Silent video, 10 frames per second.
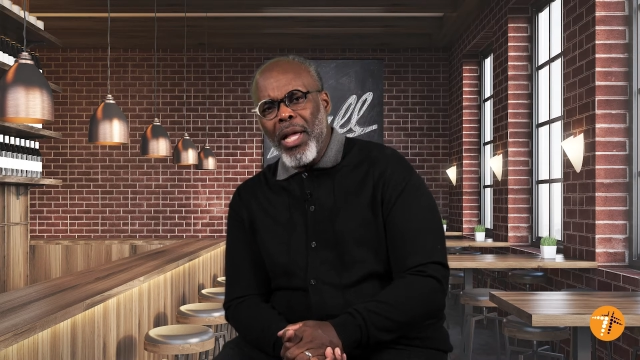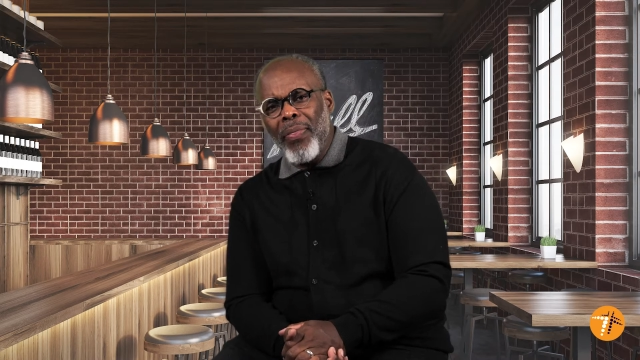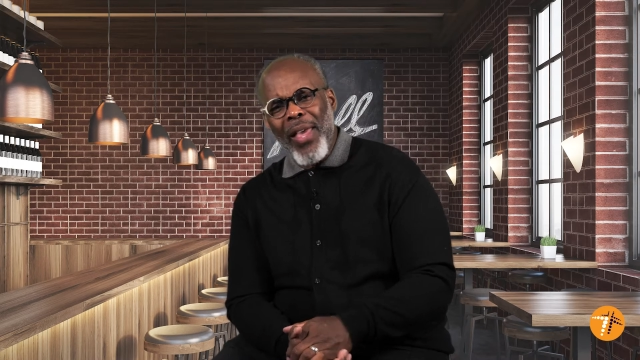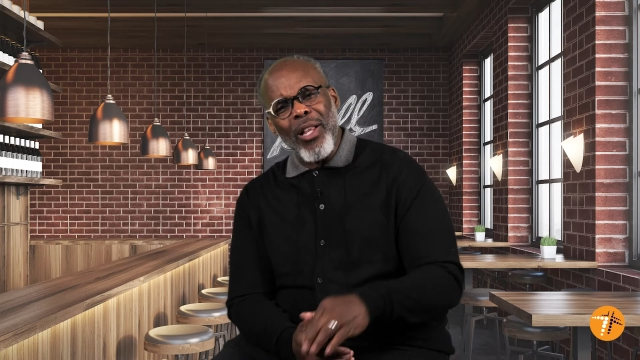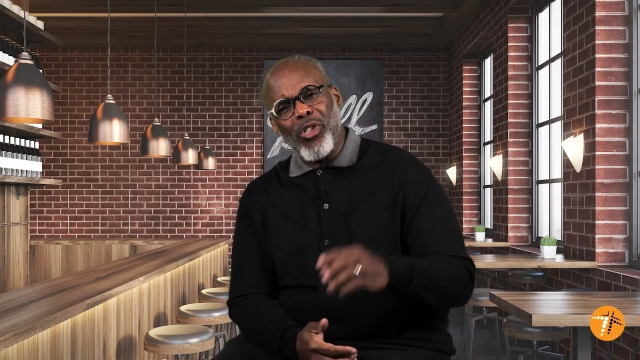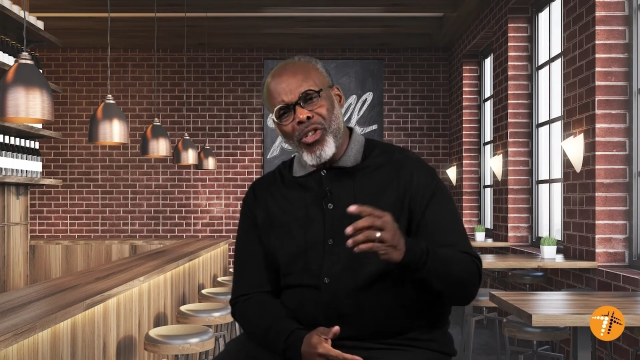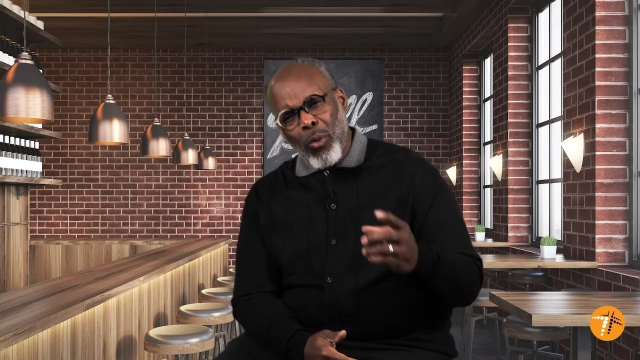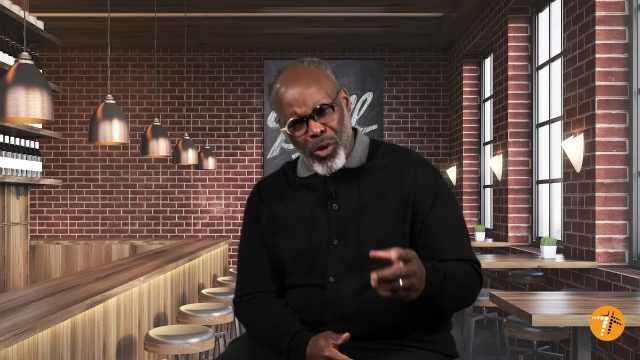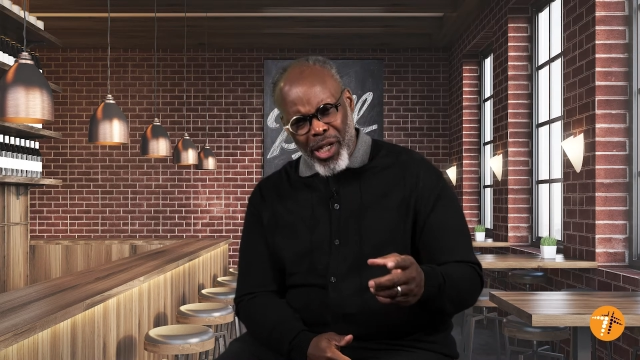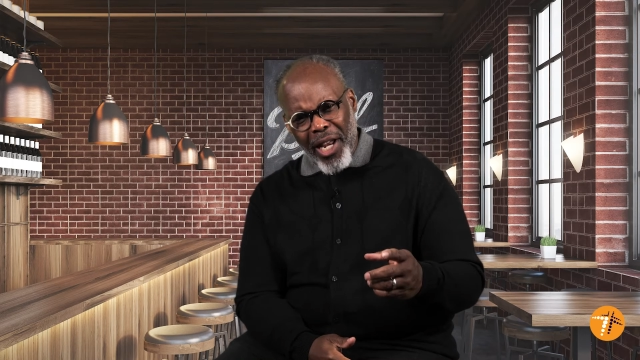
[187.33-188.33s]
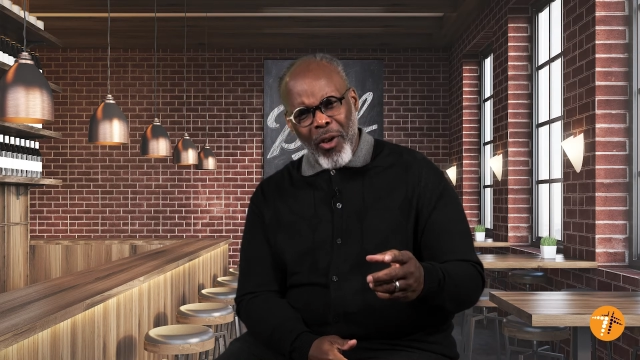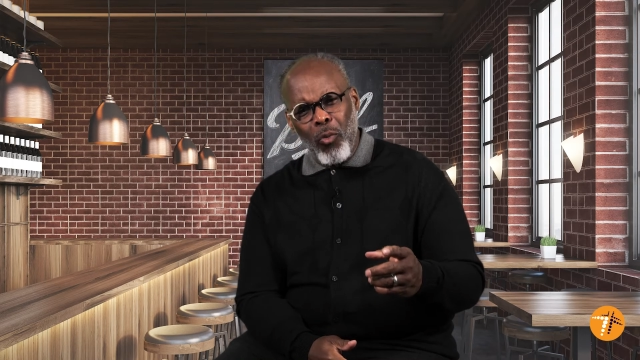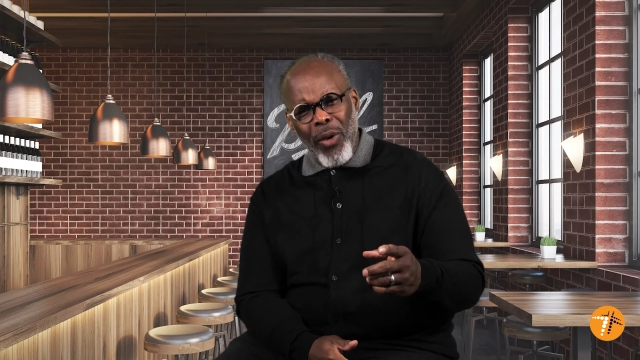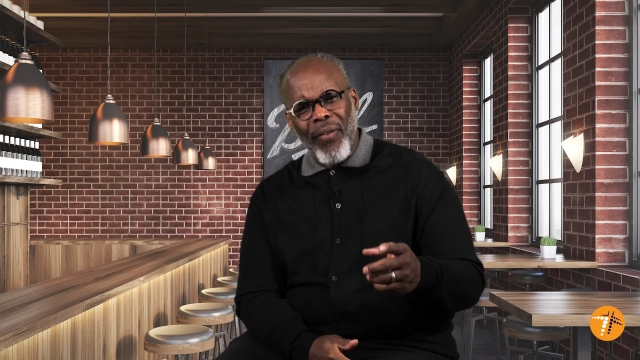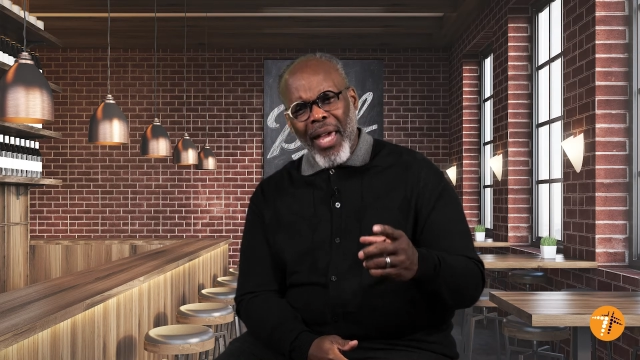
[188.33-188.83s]
that associated
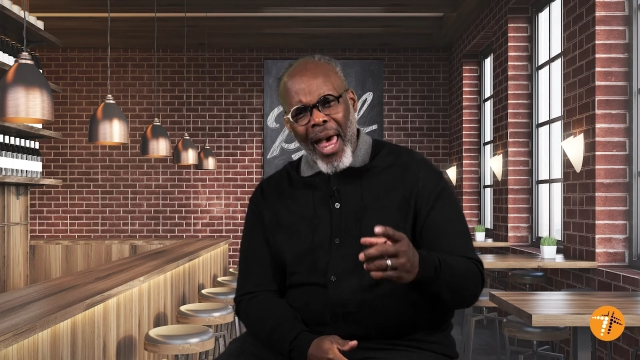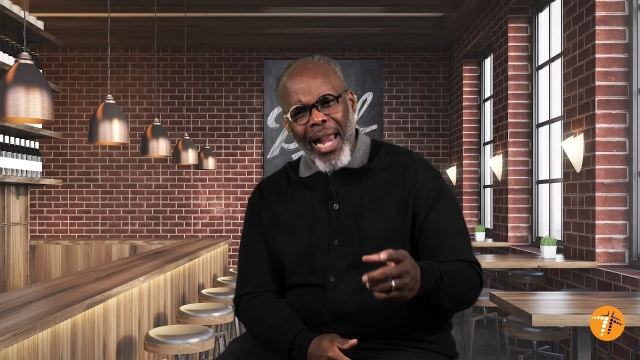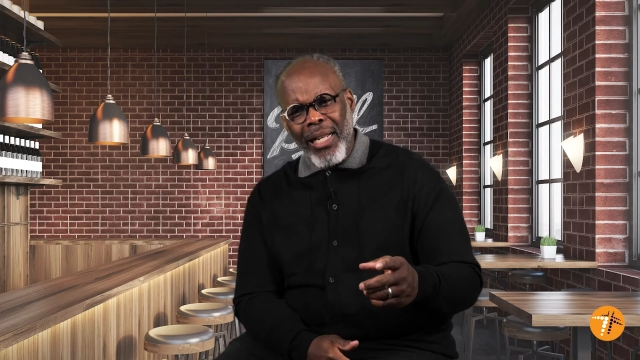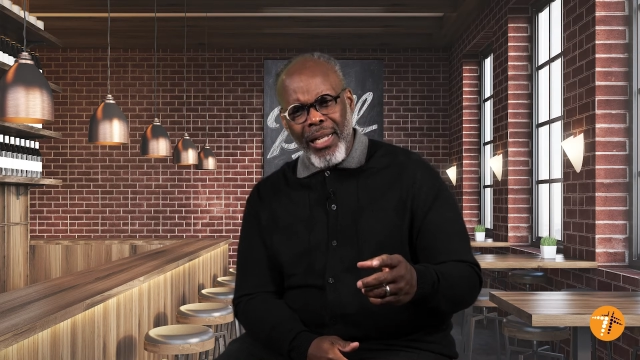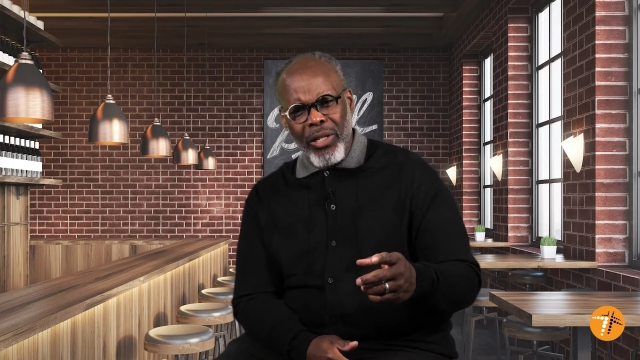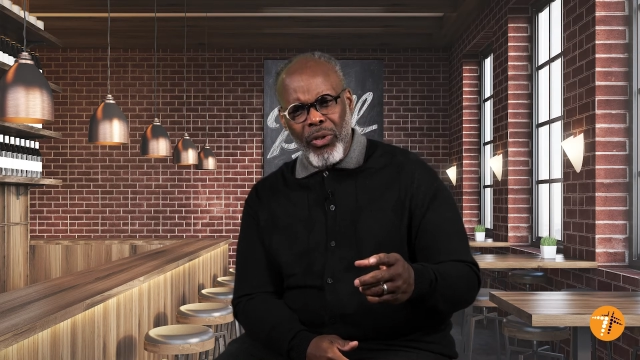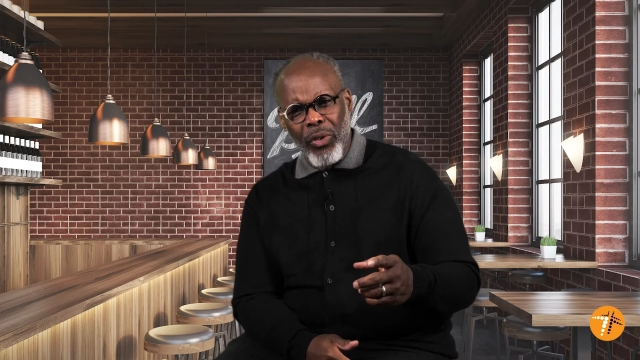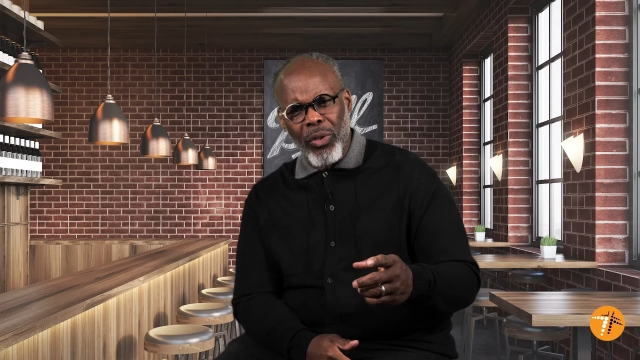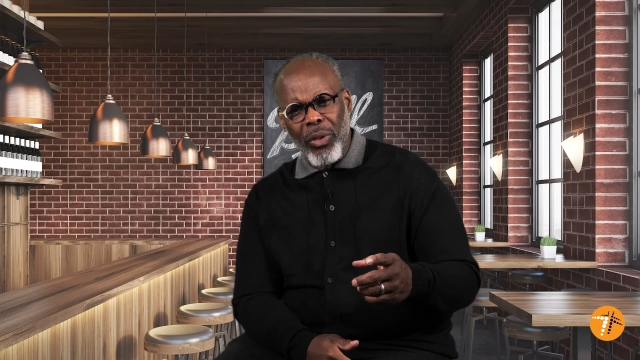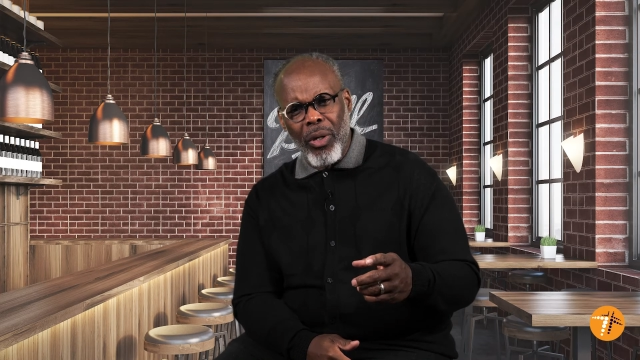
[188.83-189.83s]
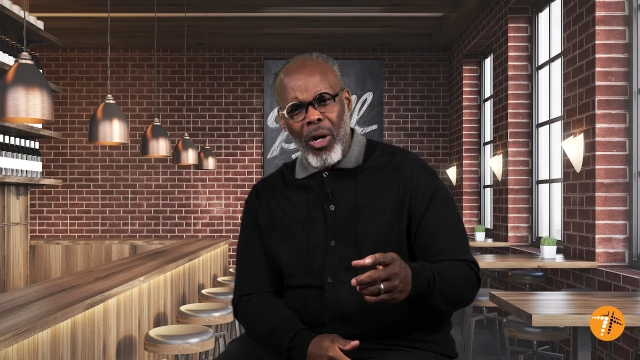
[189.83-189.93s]
with kindness